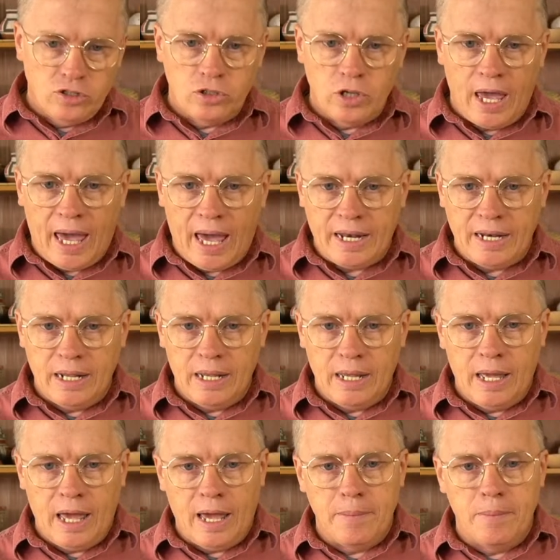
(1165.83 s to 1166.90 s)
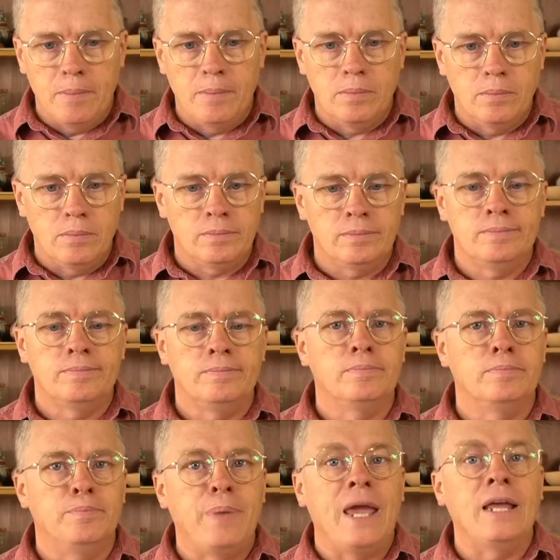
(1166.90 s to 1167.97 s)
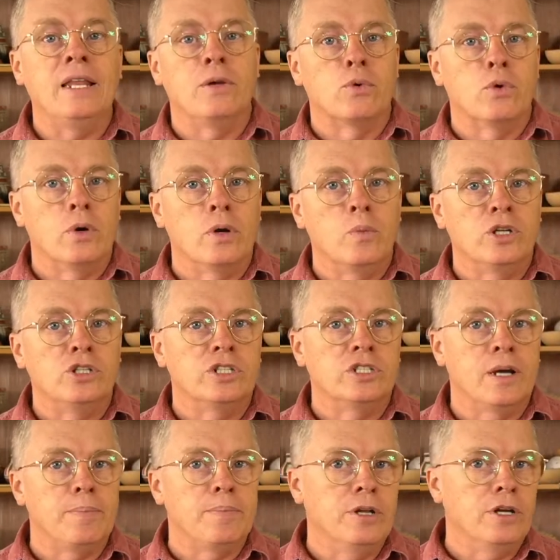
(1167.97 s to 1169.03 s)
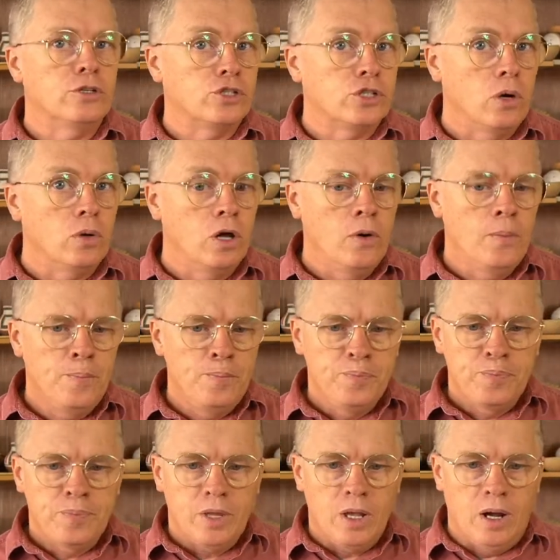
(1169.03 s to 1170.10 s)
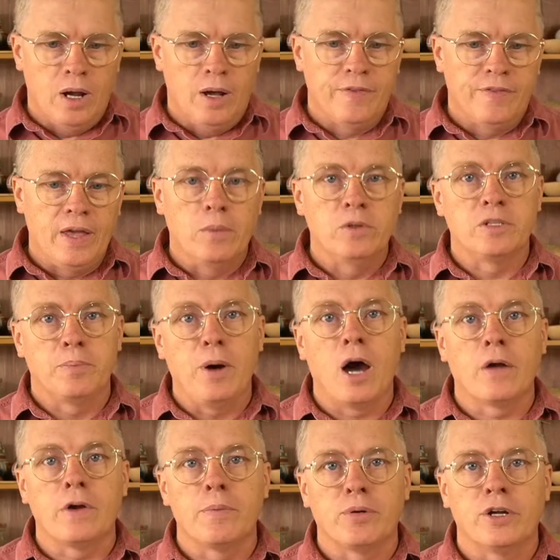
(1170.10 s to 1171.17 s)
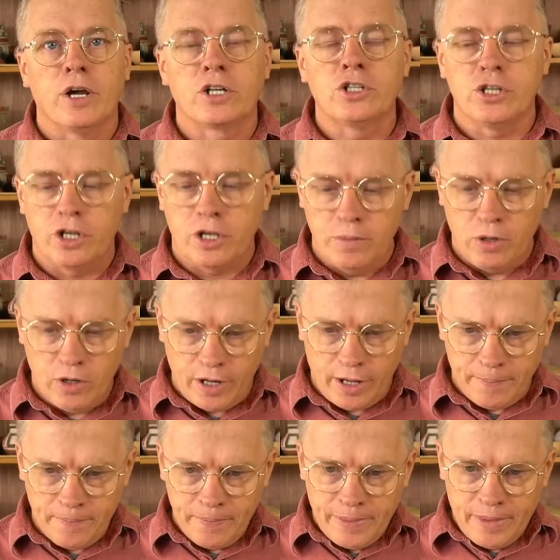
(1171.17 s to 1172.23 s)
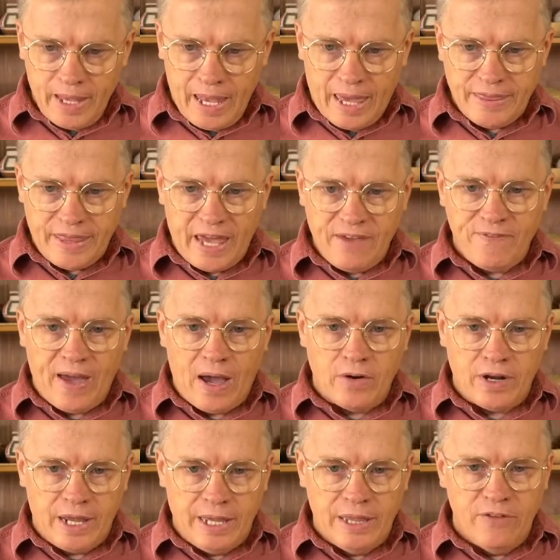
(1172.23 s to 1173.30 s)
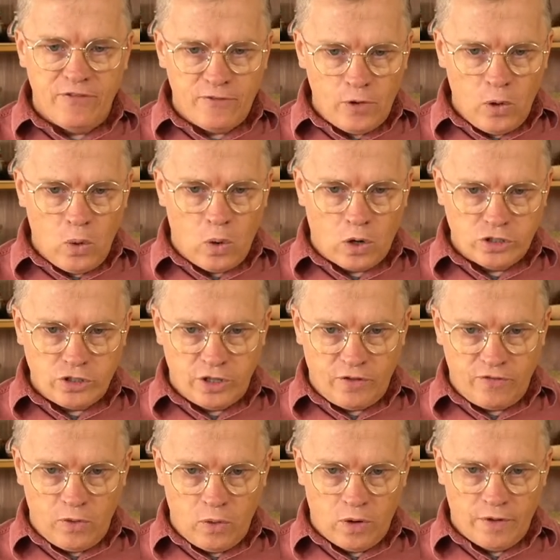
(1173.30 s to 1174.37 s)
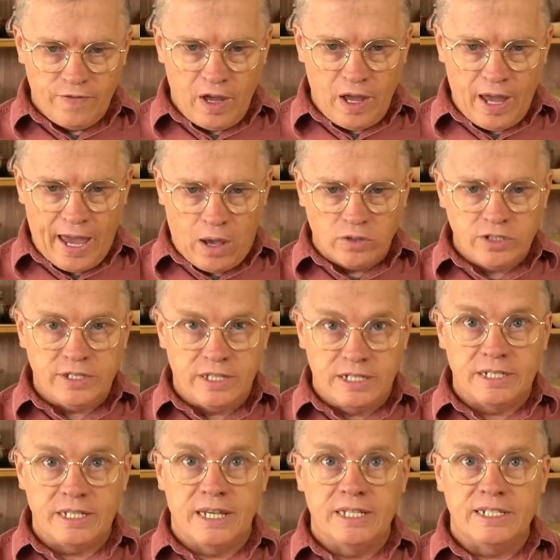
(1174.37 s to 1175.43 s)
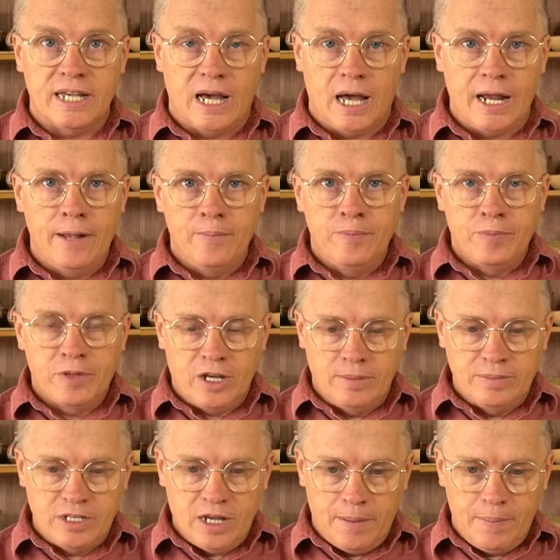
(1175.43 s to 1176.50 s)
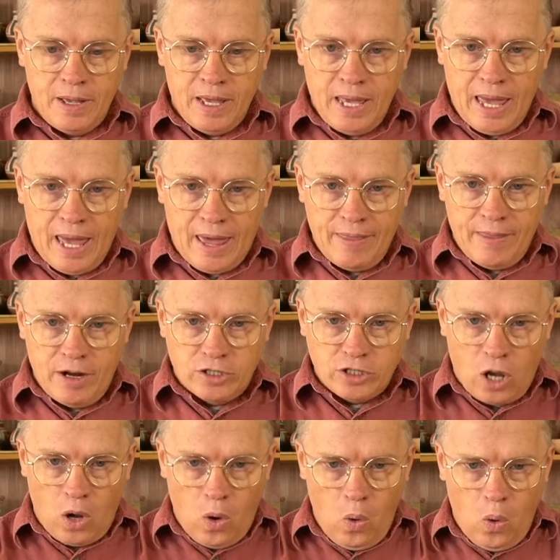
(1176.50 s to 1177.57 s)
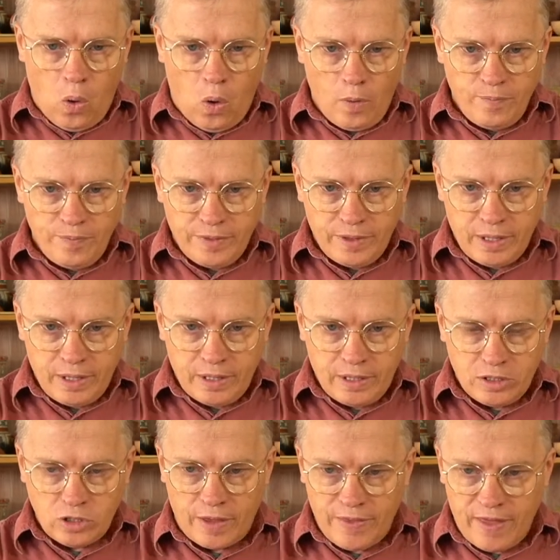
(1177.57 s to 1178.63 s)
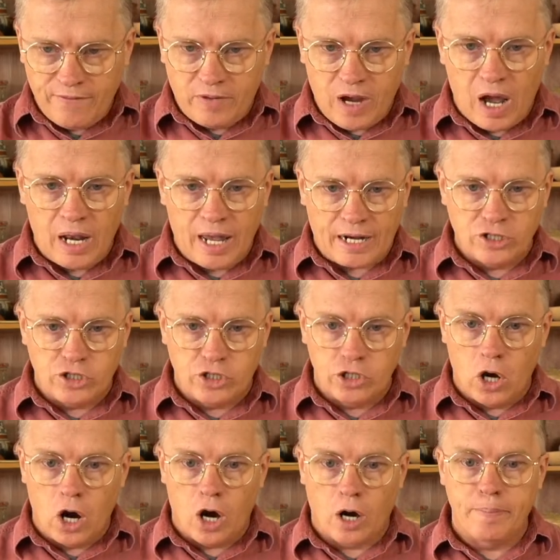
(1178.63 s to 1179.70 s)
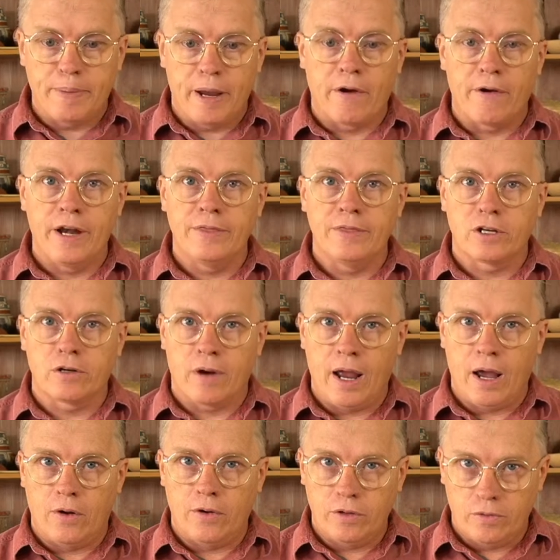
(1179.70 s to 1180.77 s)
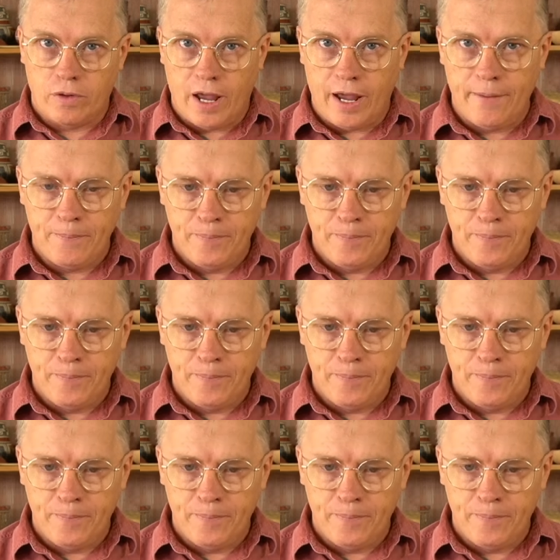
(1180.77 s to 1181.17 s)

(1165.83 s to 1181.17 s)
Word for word: at at Bailey Ruin, which is up near Show Low. Uh, it was a pottery production community, and they found in the floor, so the floor of the house, this is inside, comes up, and there's a hole, and they've got like a jar buried in the ground, right?